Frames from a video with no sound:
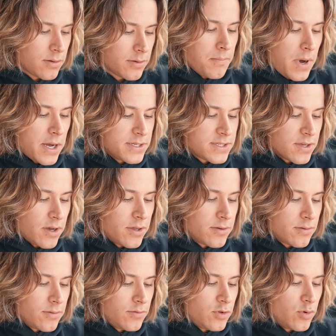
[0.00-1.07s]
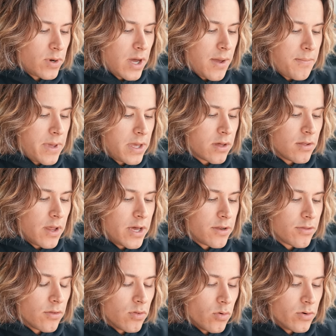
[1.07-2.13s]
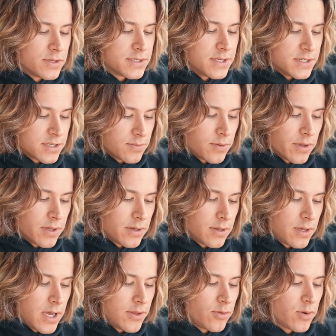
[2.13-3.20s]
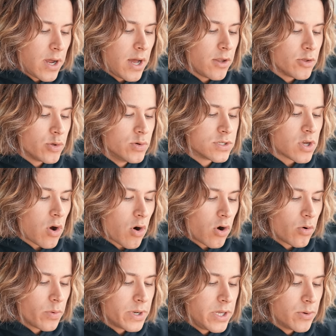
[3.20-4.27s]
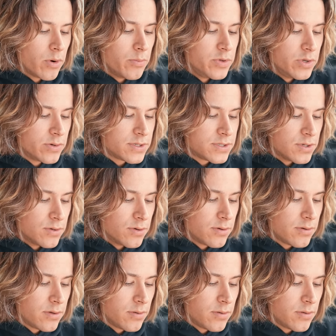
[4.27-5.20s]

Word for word: My son, do not make light of the Lord's discipline, and do not lose heart when he rebukes you,